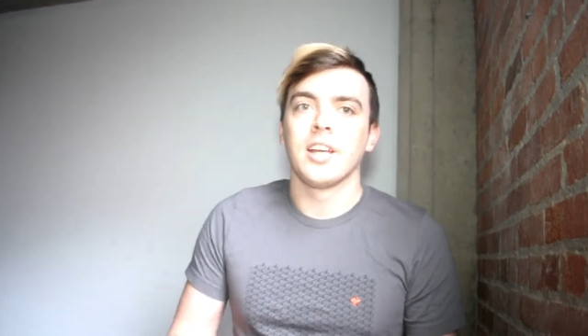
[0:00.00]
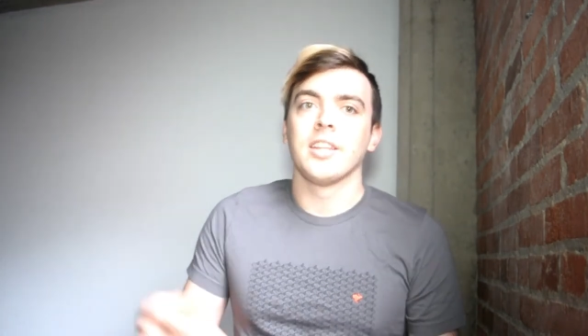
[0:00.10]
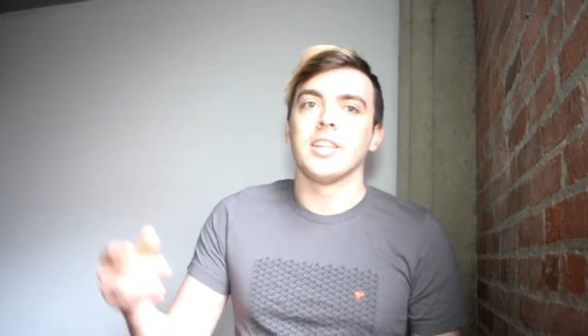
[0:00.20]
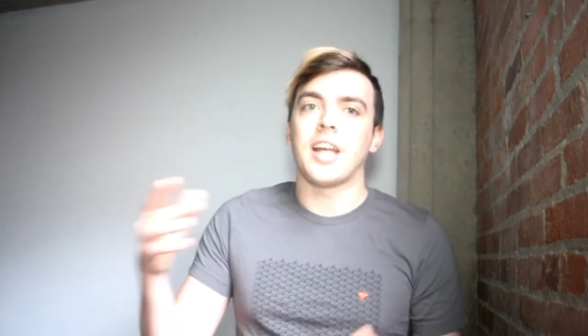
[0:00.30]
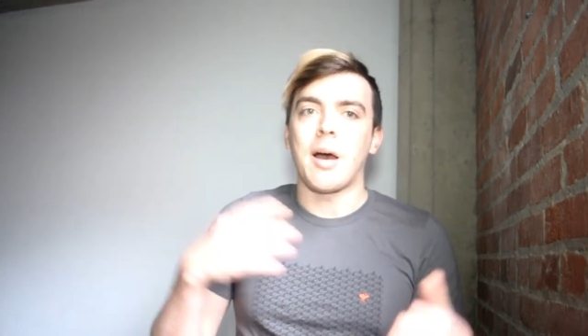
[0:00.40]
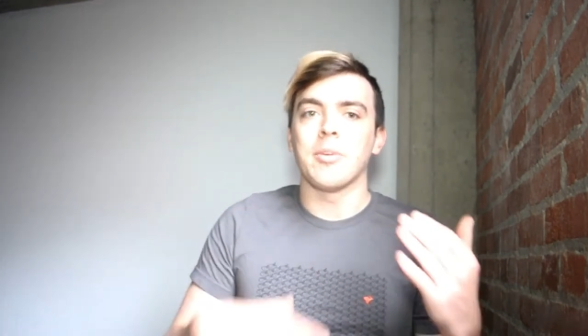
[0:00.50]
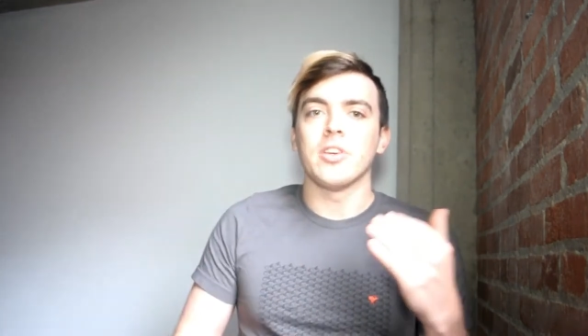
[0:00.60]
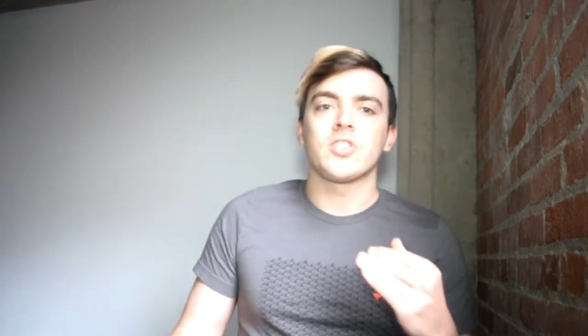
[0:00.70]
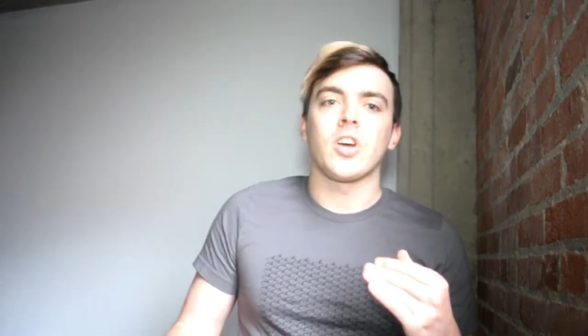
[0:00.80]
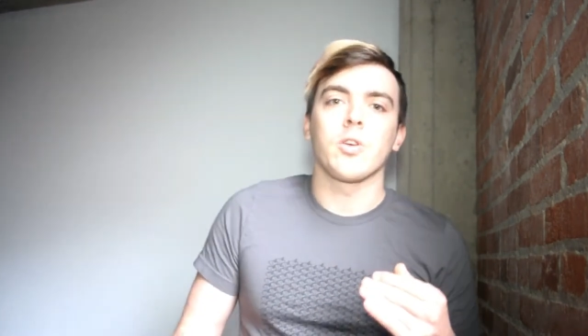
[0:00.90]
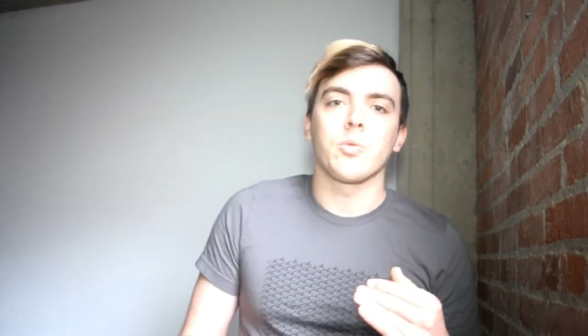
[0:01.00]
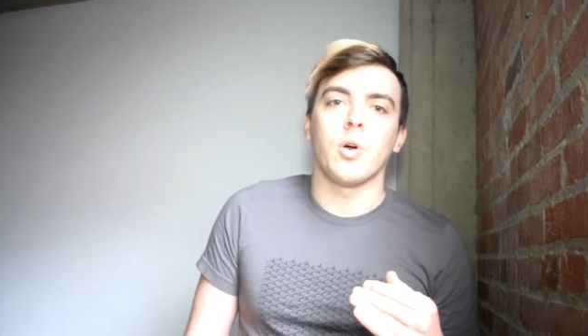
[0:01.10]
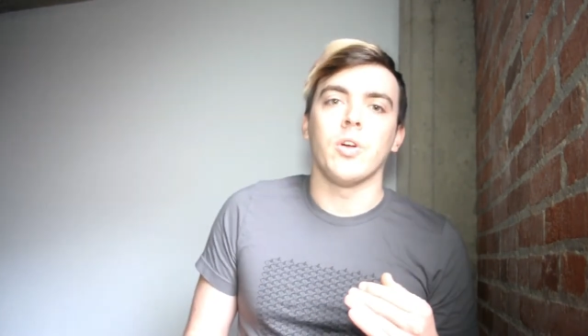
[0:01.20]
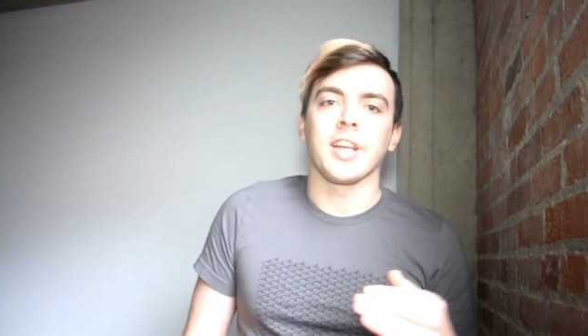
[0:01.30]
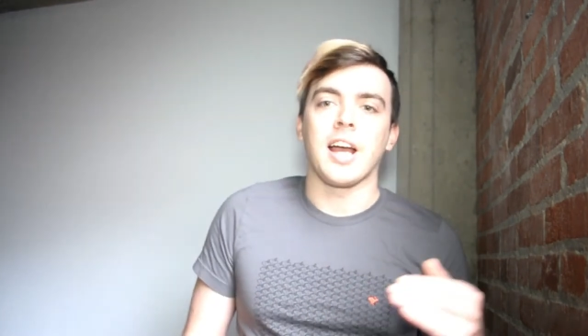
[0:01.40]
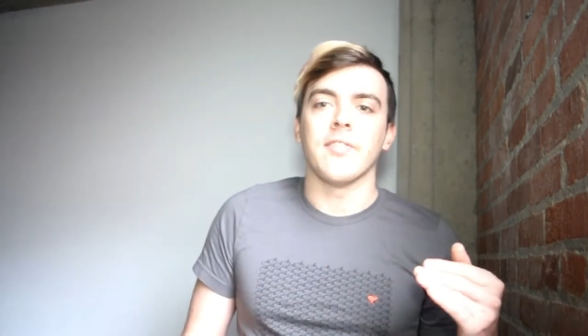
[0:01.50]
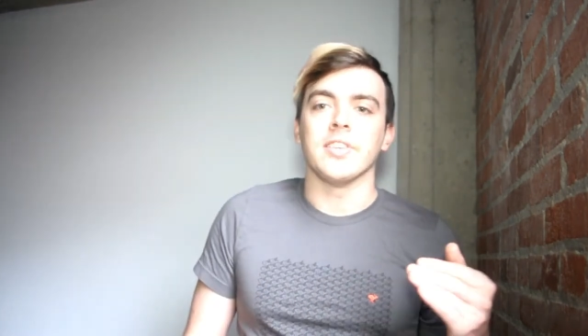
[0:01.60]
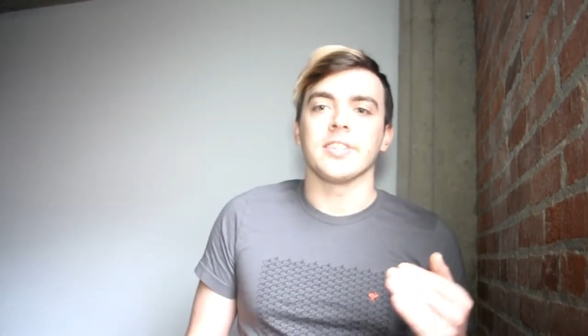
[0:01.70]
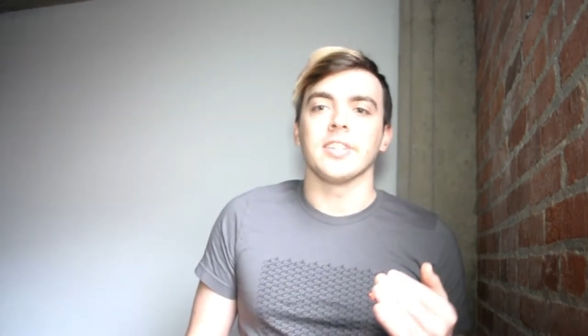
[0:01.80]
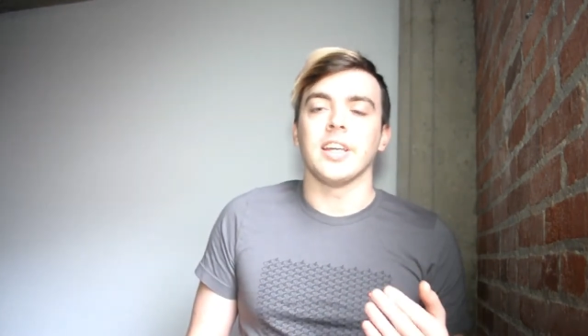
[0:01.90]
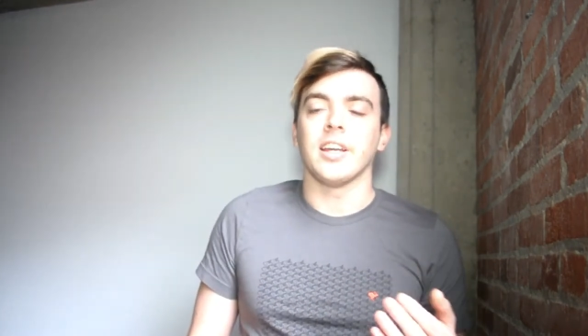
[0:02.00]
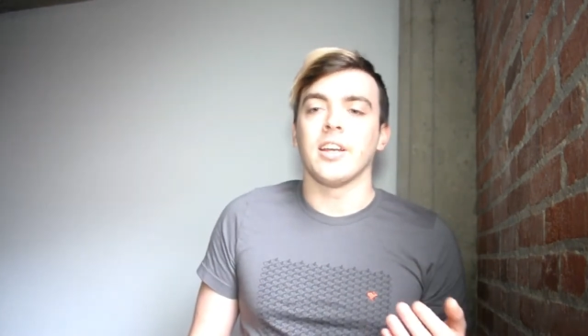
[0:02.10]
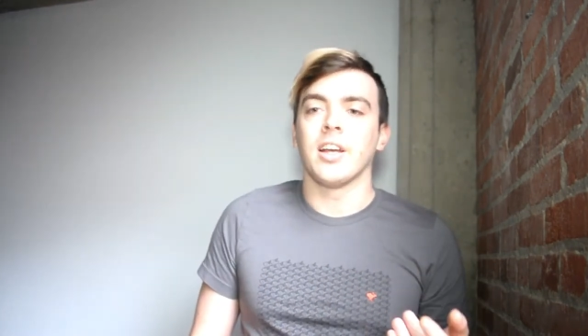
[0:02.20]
The dominoes start rolling, obviously.